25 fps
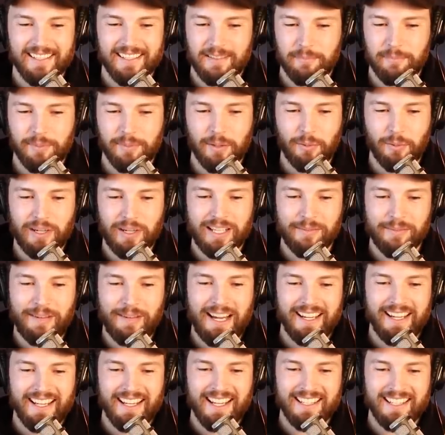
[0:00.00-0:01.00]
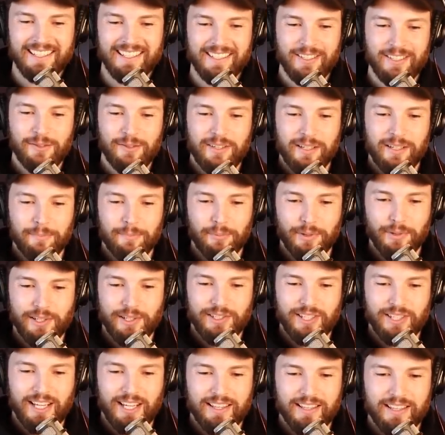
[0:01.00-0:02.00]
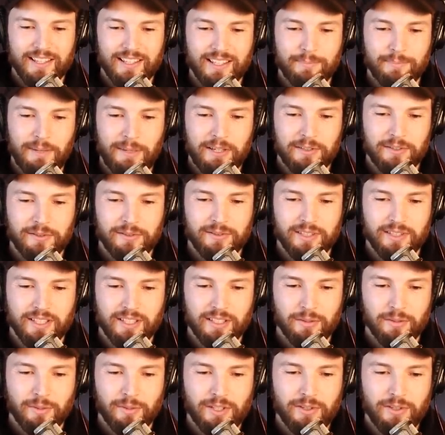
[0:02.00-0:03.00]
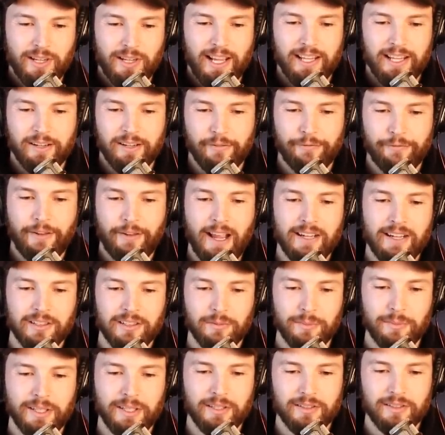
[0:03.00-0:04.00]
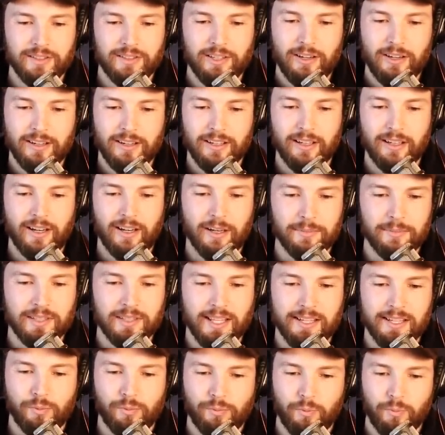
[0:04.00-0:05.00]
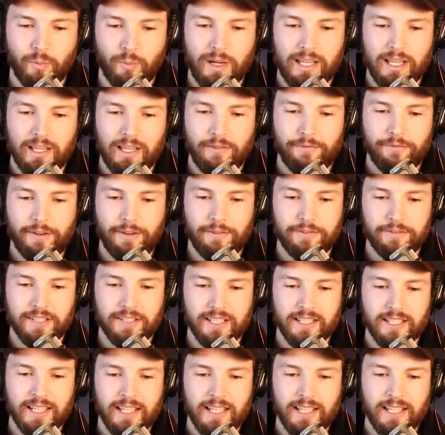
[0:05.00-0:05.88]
But Wikimaniacs, you can appreciate this special deal when you head to factor meals dot com slash wiki fifty